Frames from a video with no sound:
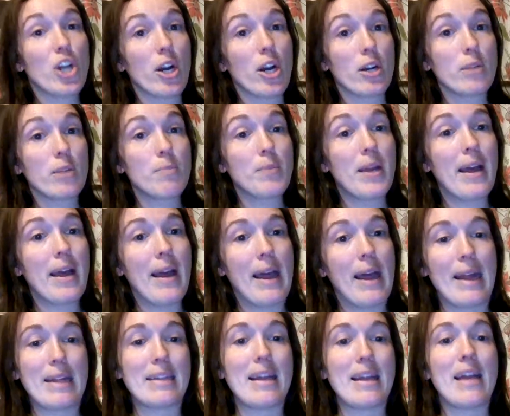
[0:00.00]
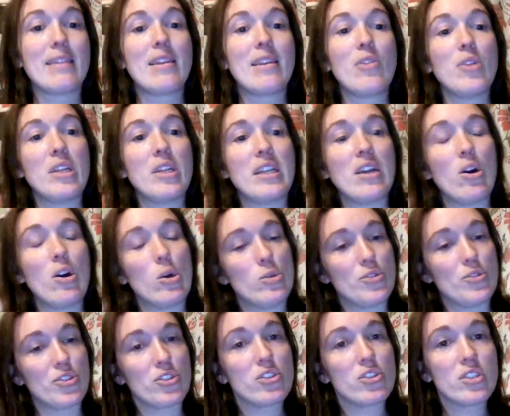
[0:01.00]
sharp and that they would get
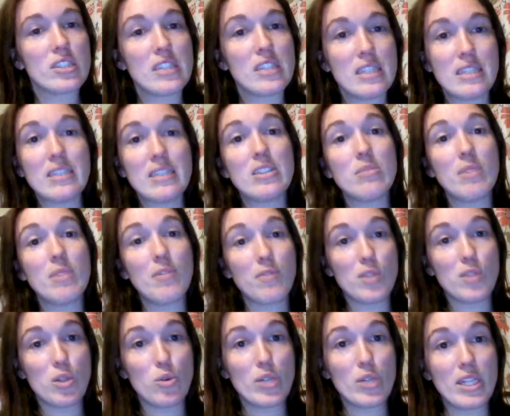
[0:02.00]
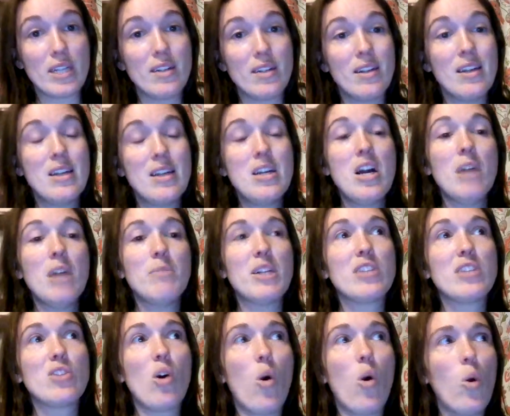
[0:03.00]
ulcers and they needed to be floated.
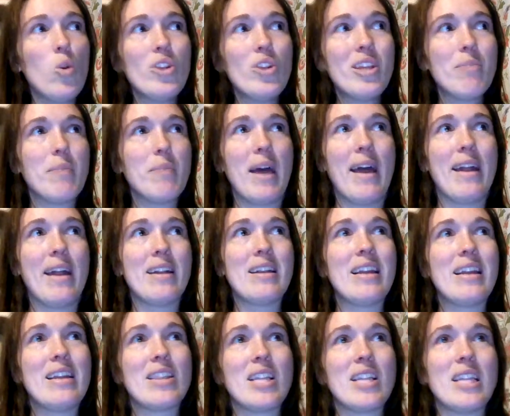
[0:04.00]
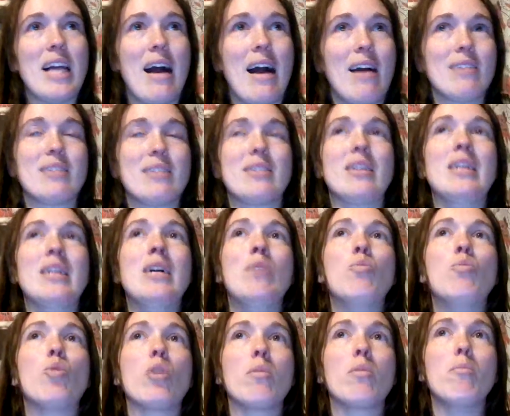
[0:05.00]
But it's only been in the last
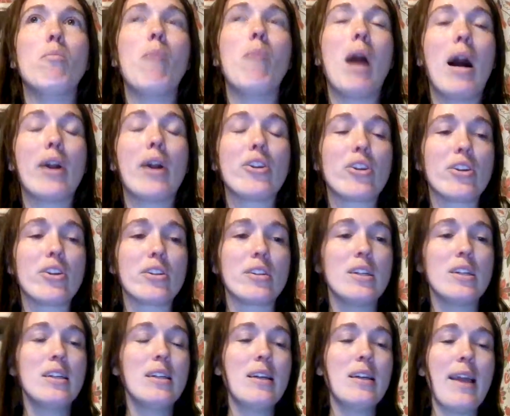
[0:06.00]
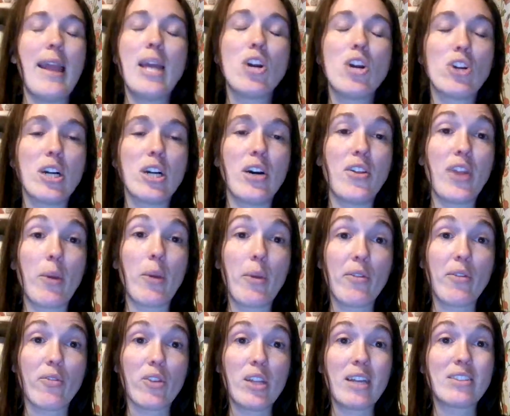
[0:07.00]
more modern era that
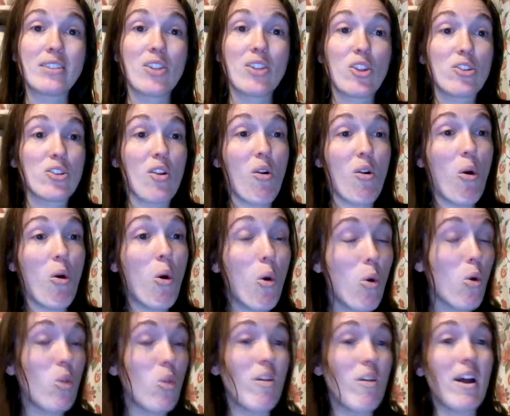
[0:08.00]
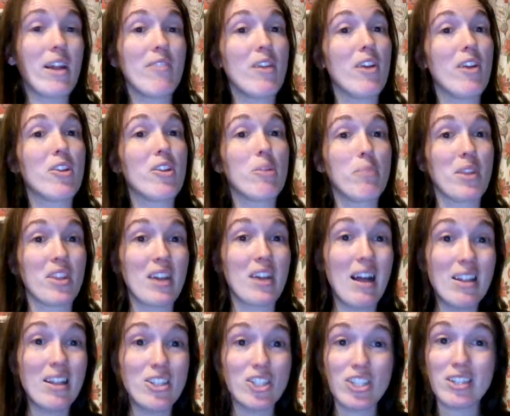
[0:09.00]
we've realized that there's a whole lot of other
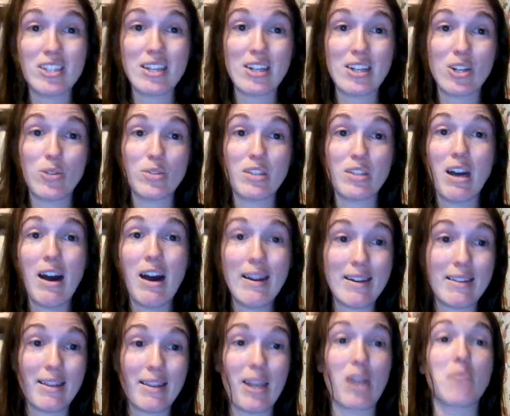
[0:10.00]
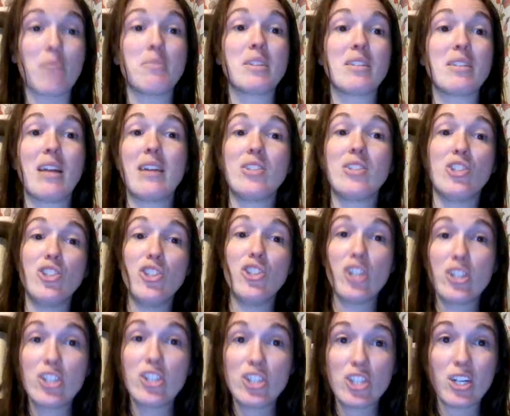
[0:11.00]
pathology that goes on in there besides
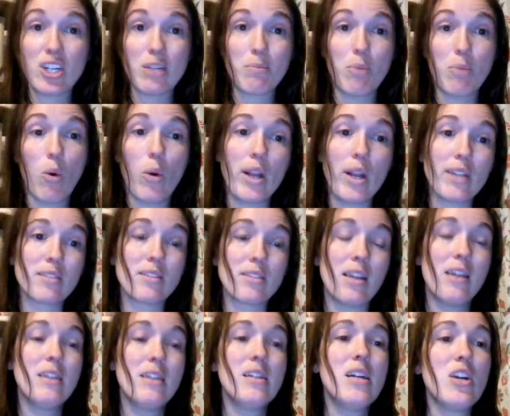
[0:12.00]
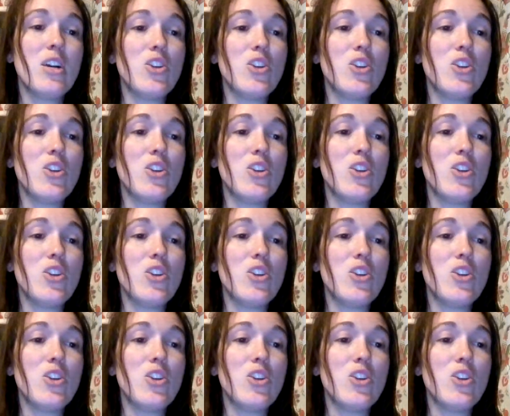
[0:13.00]
just sharp points.